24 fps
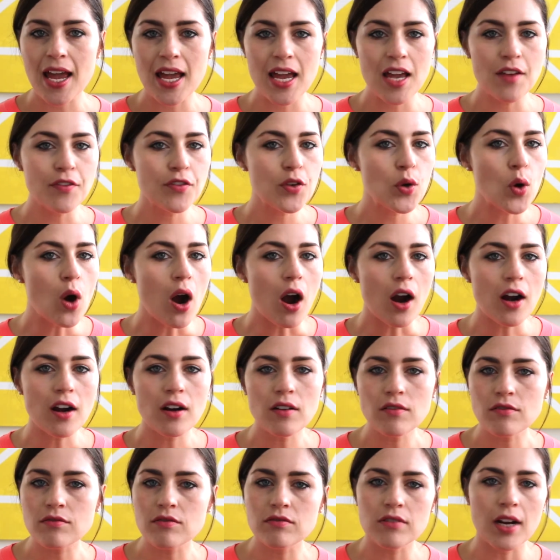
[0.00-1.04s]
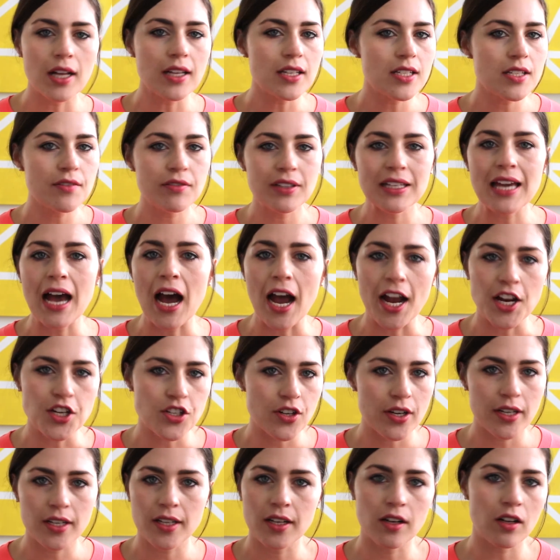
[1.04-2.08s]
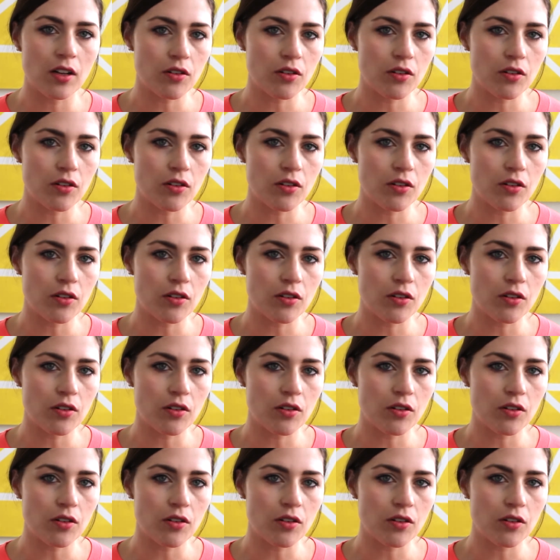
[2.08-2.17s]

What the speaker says: if you are relatively hydrated